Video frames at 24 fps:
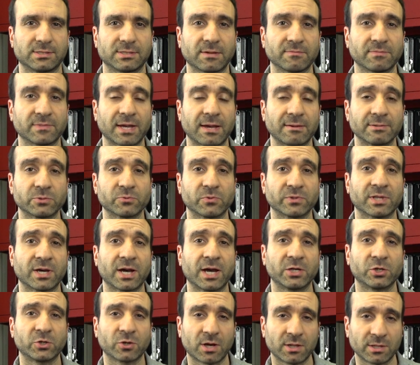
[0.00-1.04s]
Sometimes with
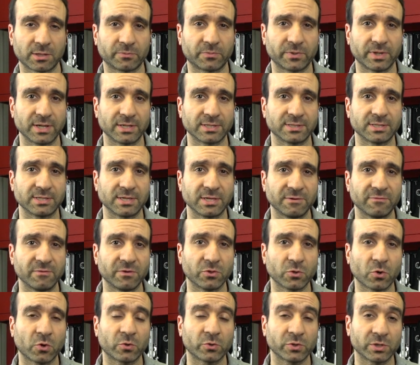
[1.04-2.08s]
hydraulic brakes,
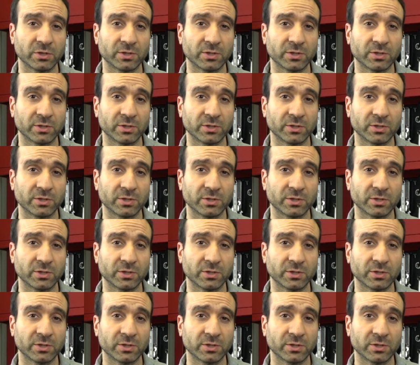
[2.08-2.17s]
even though